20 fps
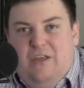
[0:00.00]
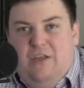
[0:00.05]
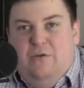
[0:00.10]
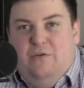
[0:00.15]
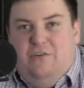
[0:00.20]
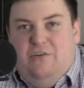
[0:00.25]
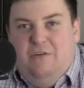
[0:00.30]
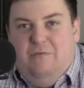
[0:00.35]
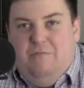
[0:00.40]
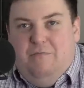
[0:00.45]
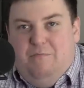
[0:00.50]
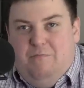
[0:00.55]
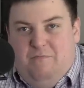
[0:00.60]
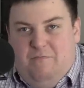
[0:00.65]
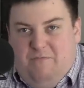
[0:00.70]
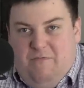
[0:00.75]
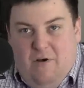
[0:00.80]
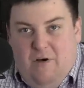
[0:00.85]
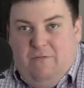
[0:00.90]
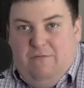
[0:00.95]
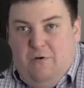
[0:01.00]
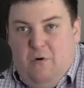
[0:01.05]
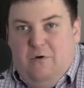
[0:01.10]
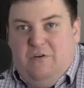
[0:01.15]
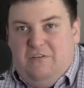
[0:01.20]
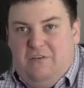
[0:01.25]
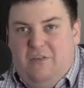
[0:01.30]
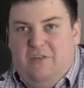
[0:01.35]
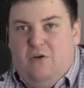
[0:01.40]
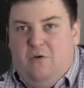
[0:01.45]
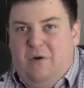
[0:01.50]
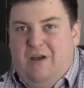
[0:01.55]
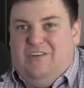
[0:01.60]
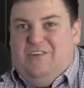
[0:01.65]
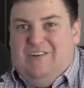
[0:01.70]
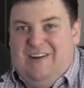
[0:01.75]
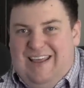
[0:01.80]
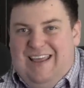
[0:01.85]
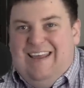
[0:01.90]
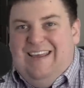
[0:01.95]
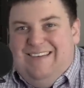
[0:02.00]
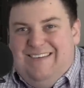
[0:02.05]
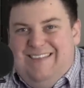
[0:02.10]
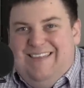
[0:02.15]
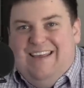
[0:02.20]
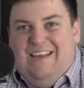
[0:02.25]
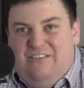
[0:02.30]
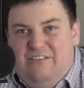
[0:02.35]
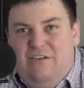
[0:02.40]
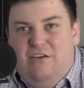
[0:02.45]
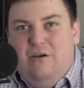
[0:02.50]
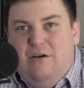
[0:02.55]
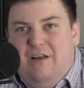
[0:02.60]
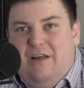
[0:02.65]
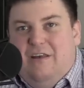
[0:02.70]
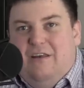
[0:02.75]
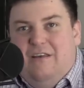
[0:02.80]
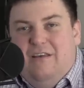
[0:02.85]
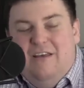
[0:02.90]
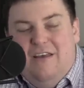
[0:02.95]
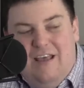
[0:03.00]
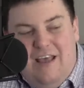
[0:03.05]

You should focus on the question, is this good?